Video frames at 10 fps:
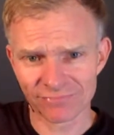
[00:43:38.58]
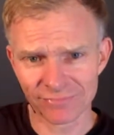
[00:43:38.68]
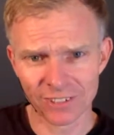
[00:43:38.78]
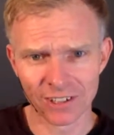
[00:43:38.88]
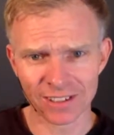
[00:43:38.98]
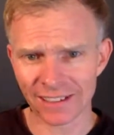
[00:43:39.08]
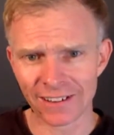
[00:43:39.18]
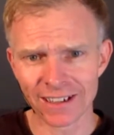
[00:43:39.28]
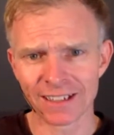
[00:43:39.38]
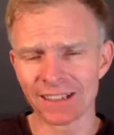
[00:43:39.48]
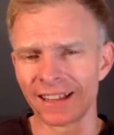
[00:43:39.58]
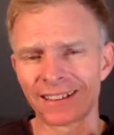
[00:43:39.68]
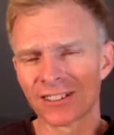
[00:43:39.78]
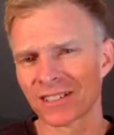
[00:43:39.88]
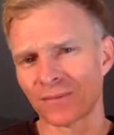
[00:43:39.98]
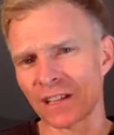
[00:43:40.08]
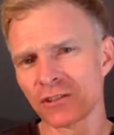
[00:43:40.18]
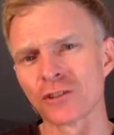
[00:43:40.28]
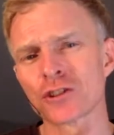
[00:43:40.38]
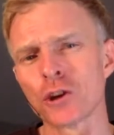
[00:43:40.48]
They're in because if they're
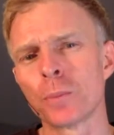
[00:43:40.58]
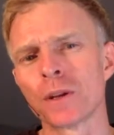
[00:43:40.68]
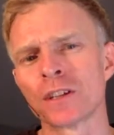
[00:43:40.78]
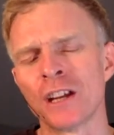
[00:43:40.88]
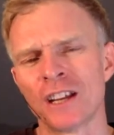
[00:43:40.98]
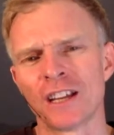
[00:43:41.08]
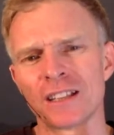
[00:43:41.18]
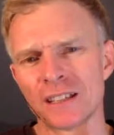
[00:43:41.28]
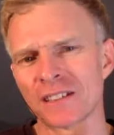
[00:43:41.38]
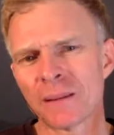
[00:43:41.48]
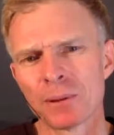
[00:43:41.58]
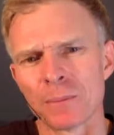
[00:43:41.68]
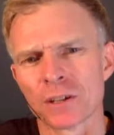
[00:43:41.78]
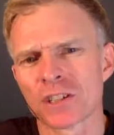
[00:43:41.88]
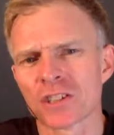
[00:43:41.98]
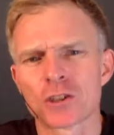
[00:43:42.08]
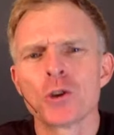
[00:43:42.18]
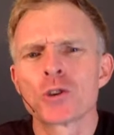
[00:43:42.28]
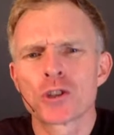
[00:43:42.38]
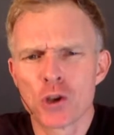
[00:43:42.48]
too stupid, some people are just too
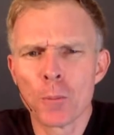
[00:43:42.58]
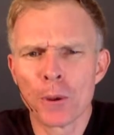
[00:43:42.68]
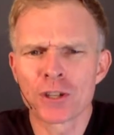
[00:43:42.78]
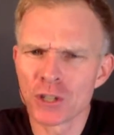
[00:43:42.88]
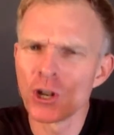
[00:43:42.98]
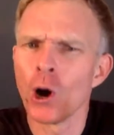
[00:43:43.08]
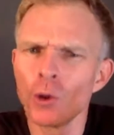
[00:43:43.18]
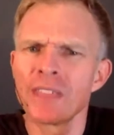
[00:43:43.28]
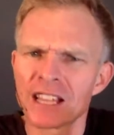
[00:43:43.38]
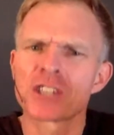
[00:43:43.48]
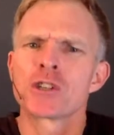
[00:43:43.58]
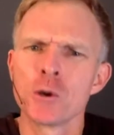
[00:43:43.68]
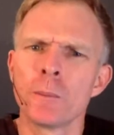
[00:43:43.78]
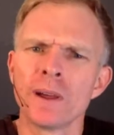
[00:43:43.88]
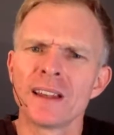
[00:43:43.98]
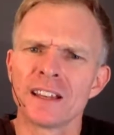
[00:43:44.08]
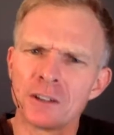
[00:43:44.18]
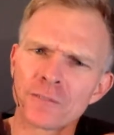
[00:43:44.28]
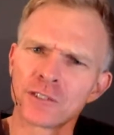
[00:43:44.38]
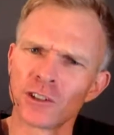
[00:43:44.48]
stupid to know they're stupid, and you
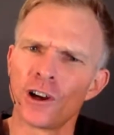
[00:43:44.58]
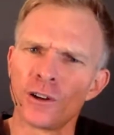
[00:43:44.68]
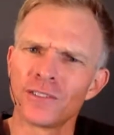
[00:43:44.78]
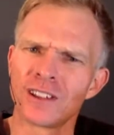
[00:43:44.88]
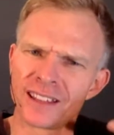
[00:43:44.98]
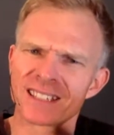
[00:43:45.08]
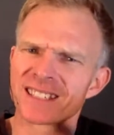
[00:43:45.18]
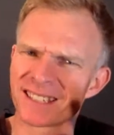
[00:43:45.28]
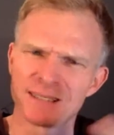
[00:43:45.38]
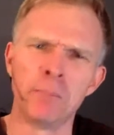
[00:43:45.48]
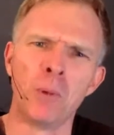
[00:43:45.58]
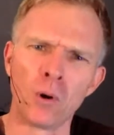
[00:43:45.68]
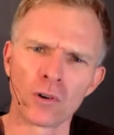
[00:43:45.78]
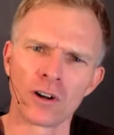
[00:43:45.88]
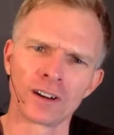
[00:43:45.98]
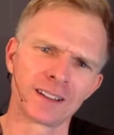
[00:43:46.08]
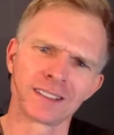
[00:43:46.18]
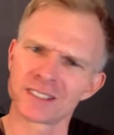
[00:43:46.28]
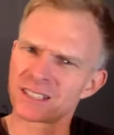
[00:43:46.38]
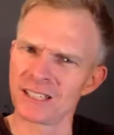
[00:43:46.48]
have to know, no, that's just a moron, and
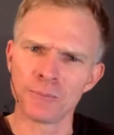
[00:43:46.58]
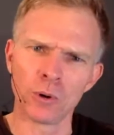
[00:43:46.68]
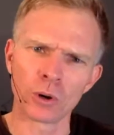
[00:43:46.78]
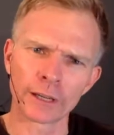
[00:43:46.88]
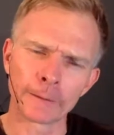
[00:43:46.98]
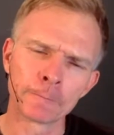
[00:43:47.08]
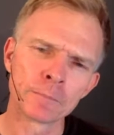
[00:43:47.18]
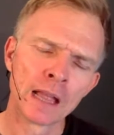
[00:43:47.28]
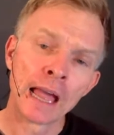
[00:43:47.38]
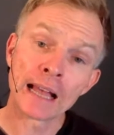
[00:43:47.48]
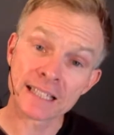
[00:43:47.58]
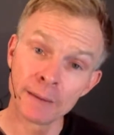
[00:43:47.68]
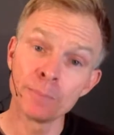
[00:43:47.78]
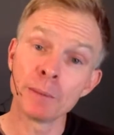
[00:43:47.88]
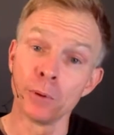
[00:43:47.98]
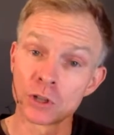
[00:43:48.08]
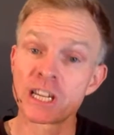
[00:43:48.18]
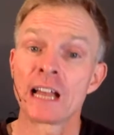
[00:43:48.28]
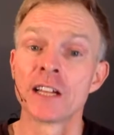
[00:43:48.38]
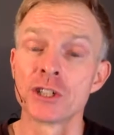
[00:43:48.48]
just keep walking. And some people
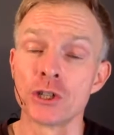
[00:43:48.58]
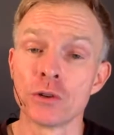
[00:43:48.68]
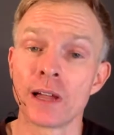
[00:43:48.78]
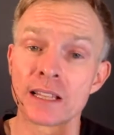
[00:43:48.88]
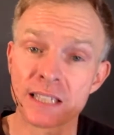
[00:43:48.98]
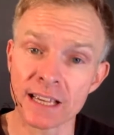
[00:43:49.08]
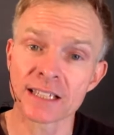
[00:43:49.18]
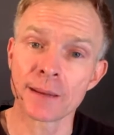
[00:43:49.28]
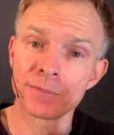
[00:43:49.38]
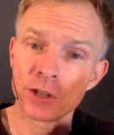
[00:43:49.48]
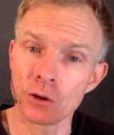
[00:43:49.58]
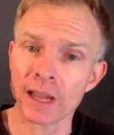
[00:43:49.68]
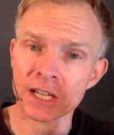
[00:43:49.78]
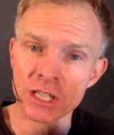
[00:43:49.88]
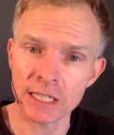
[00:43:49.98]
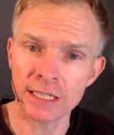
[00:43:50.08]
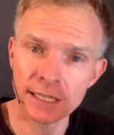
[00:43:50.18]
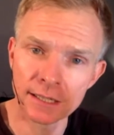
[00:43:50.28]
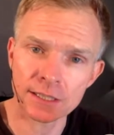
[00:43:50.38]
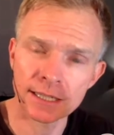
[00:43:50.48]
challenge you and say something you actually
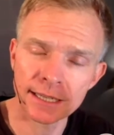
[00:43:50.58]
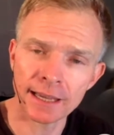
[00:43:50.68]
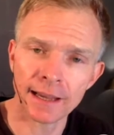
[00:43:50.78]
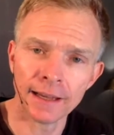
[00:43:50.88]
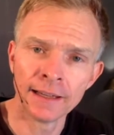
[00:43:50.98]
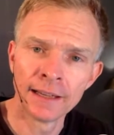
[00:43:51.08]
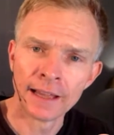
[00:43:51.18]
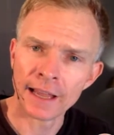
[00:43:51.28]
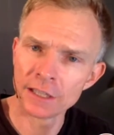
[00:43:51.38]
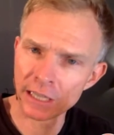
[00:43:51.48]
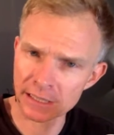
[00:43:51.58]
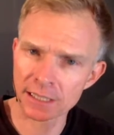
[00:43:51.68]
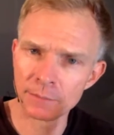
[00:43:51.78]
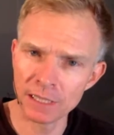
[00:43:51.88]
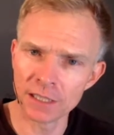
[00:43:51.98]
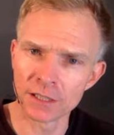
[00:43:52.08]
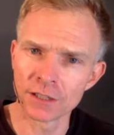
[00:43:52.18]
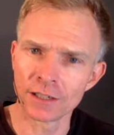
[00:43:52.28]
needed to hear, and as a comedian,